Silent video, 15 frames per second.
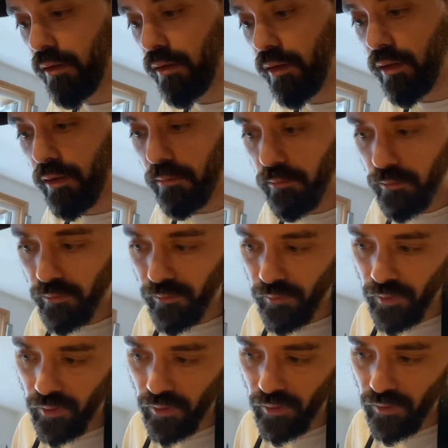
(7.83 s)
they
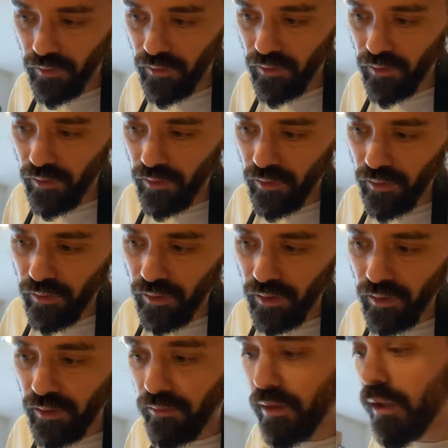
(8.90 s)

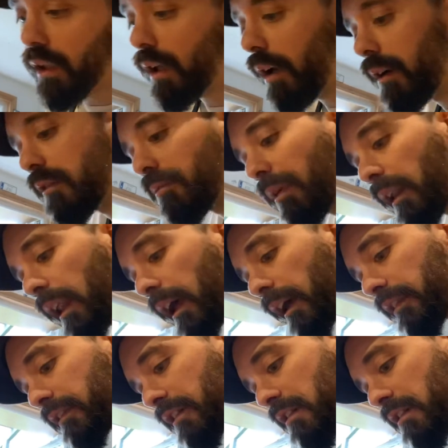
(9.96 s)
didn't really go as planned.